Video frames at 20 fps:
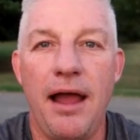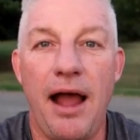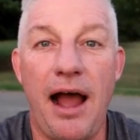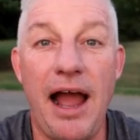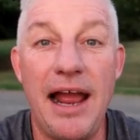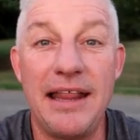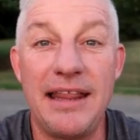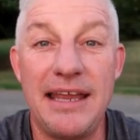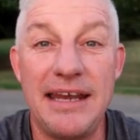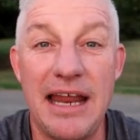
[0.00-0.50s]

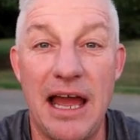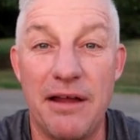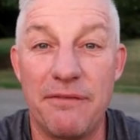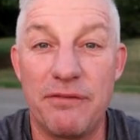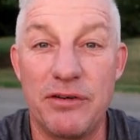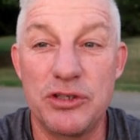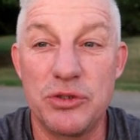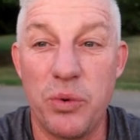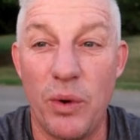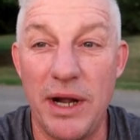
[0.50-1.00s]
I lead out
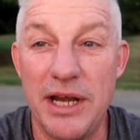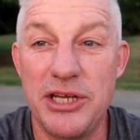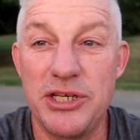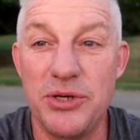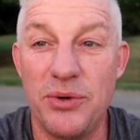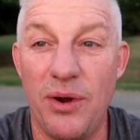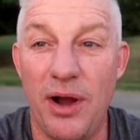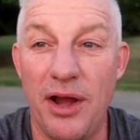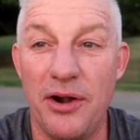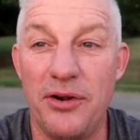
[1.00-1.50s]
for
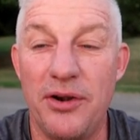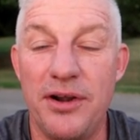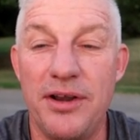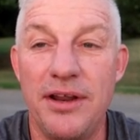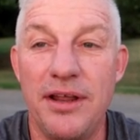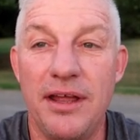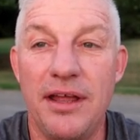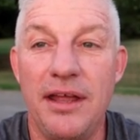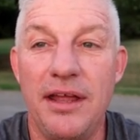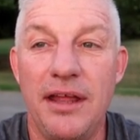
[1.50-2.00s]
twenty-two hundred.
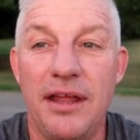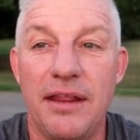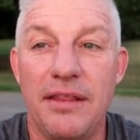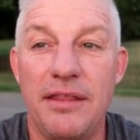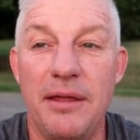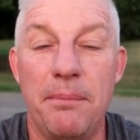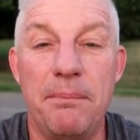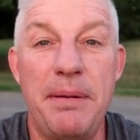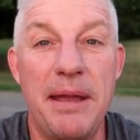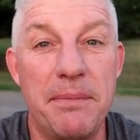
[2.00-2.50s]

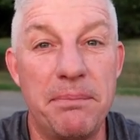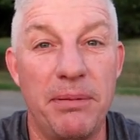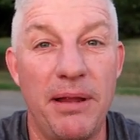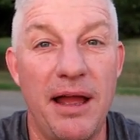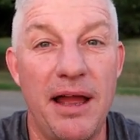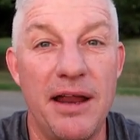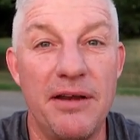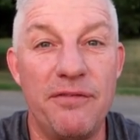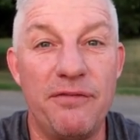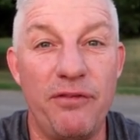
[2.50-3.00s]
The big
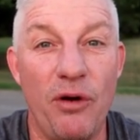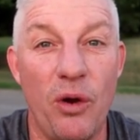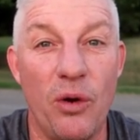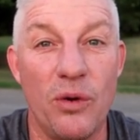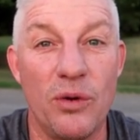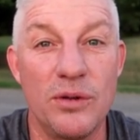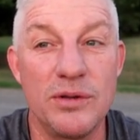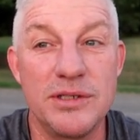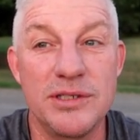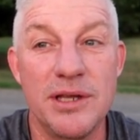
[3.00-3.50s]
blind
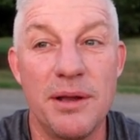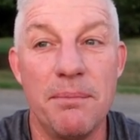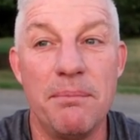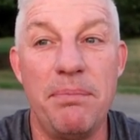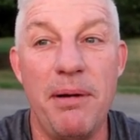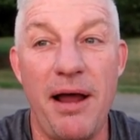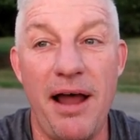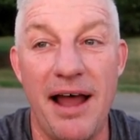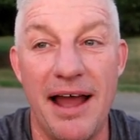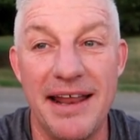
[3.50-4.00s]
folds,
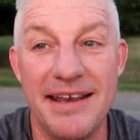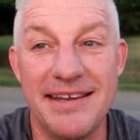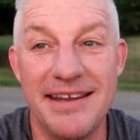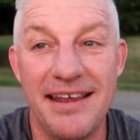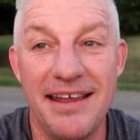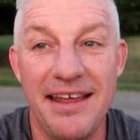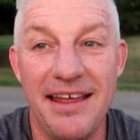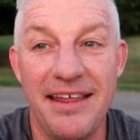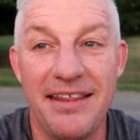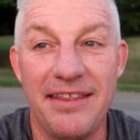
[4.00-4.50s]
but
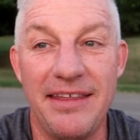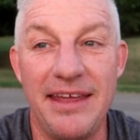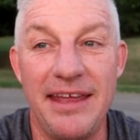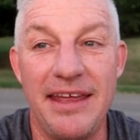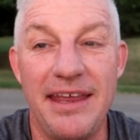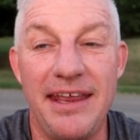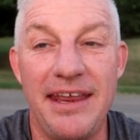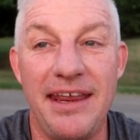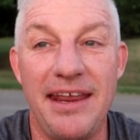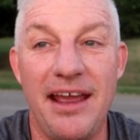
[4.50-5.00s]

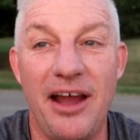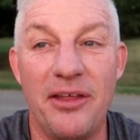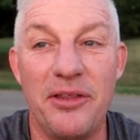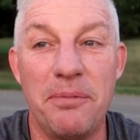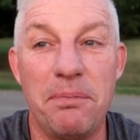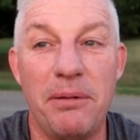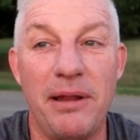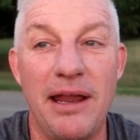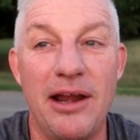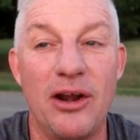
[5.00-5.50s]
the other
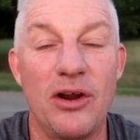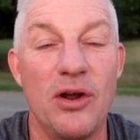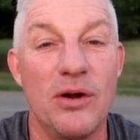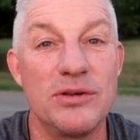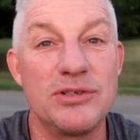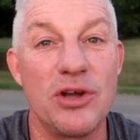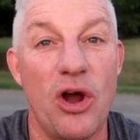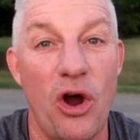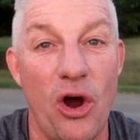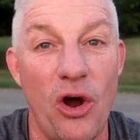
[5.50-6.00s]
player
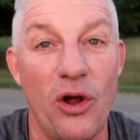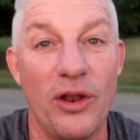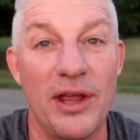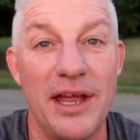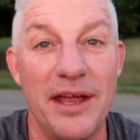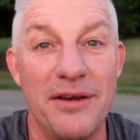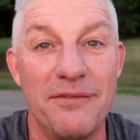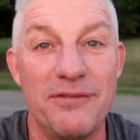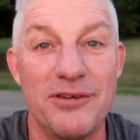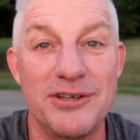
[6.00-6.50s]
goes all
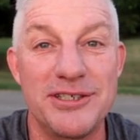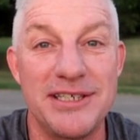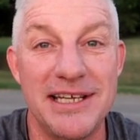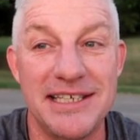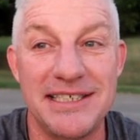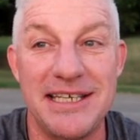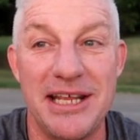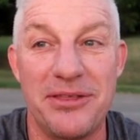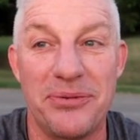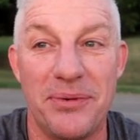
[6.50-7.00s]
in for
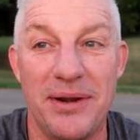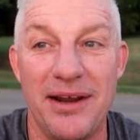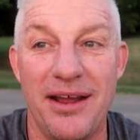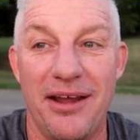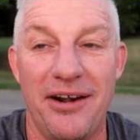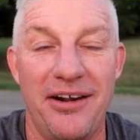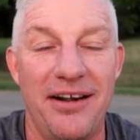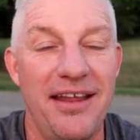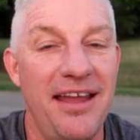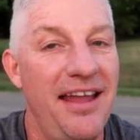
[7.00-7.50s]
sixty-three
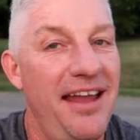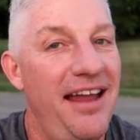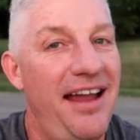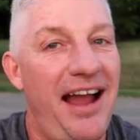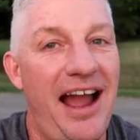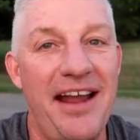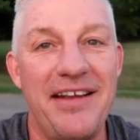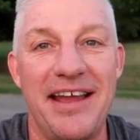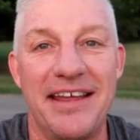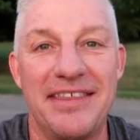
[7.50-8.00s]
hundred.
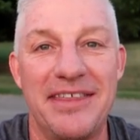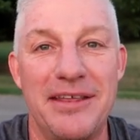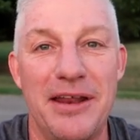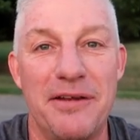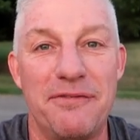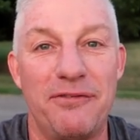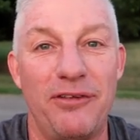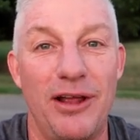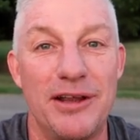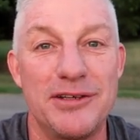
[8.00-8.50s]
I got the
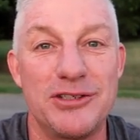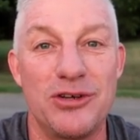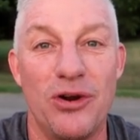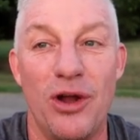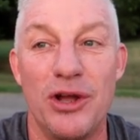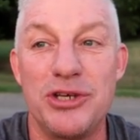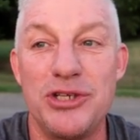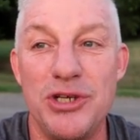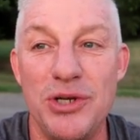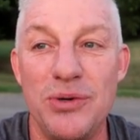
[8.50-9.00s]
nut flush
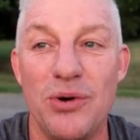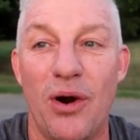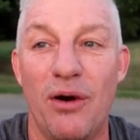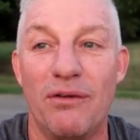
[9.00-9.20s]
draw, two